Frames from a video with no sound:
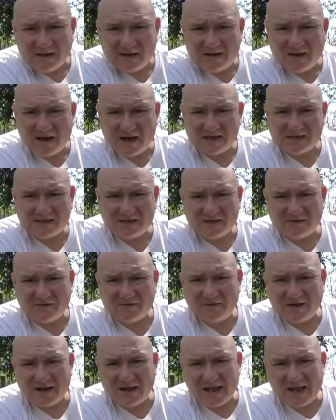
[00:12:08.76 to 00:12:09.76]
nice
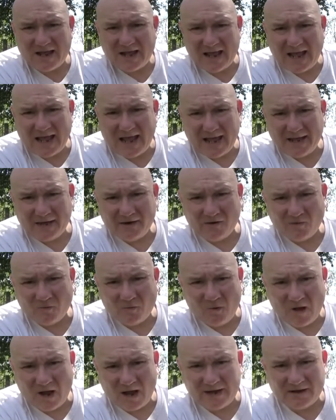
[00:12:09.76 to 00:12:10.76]
little hanger
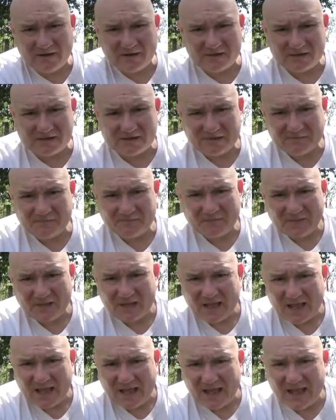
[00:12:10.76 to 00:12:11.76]
wires,
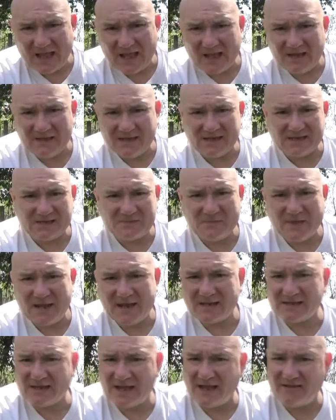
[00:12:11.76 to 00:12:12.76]
and this
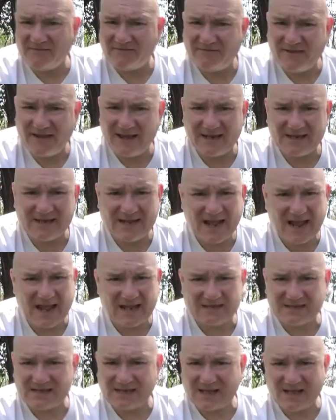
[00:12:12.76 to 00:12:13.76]
makes a
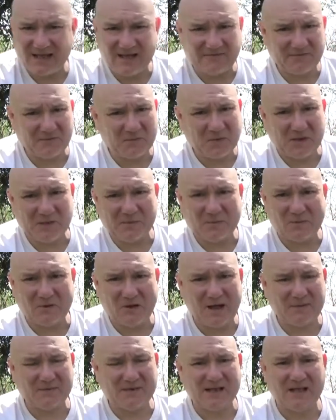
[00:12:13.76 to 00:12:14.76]
fantastic oven, people.
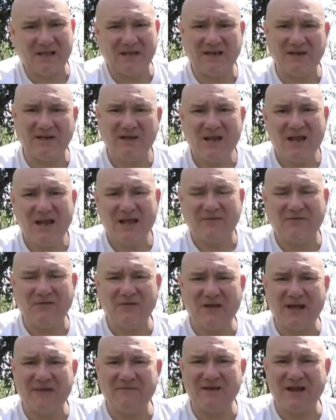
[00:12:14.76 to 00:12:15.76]
I'm telling you, if
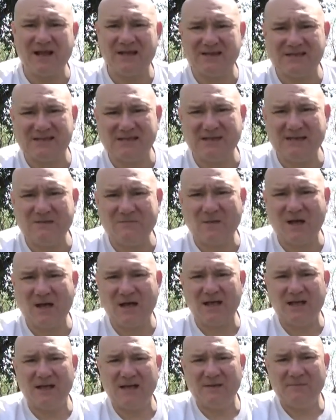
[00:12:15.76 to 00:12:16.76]
you have not seen
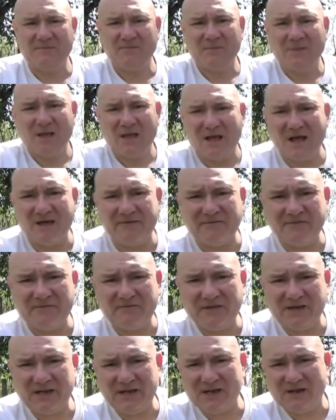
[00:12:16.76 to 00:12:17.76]
my oven
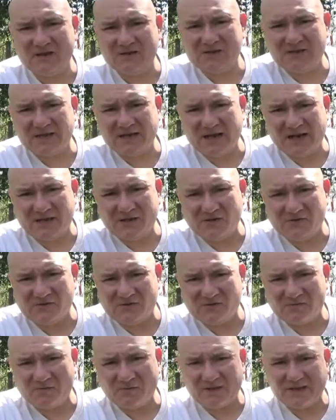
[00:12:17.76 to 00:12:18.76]
videos that I
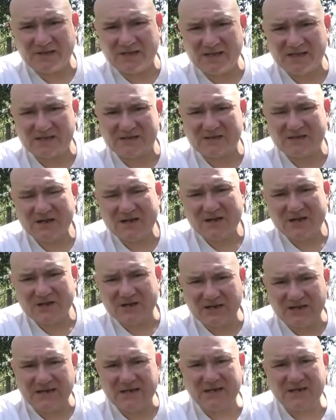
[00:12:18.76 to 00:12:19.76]
use with this,
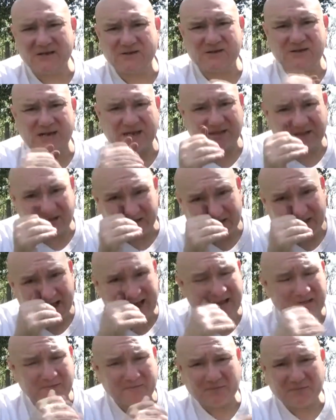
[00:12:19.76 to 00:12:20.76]
you need to go check those
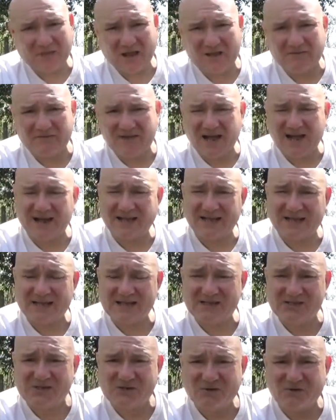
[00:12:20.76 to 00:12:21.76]
out. I've got at
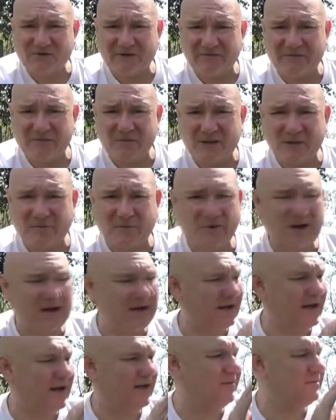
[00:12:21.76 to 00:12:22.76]
least 2 of them up right
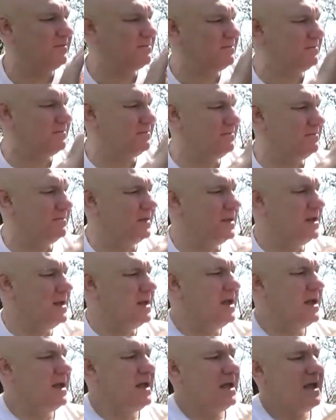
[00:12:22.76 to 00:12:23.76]
now.
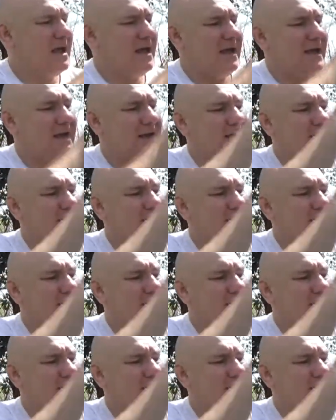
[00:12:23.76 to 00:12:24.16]
And